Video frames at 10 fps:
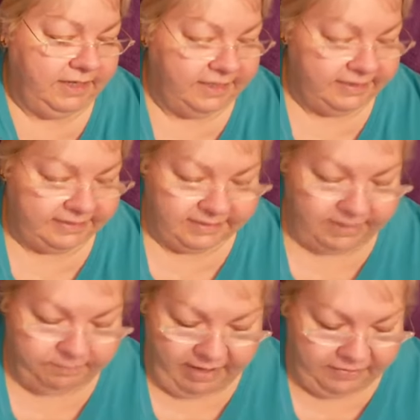His
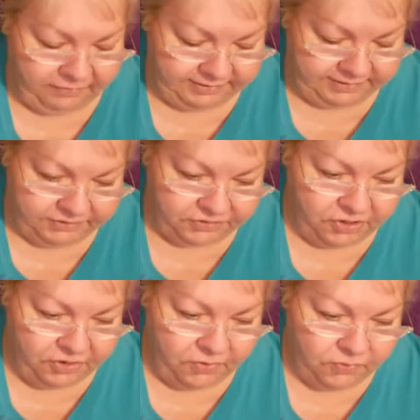It bothers his
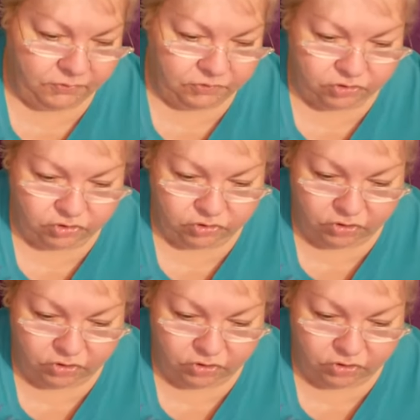nose.